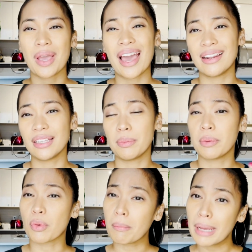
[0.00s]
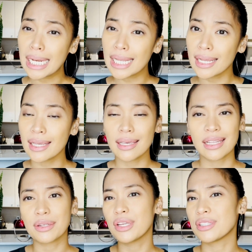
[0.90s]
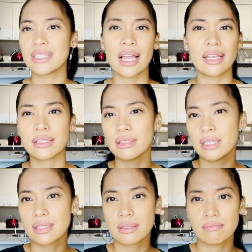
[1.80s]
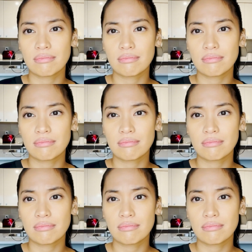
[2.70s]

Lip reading: add a little bit more money. It's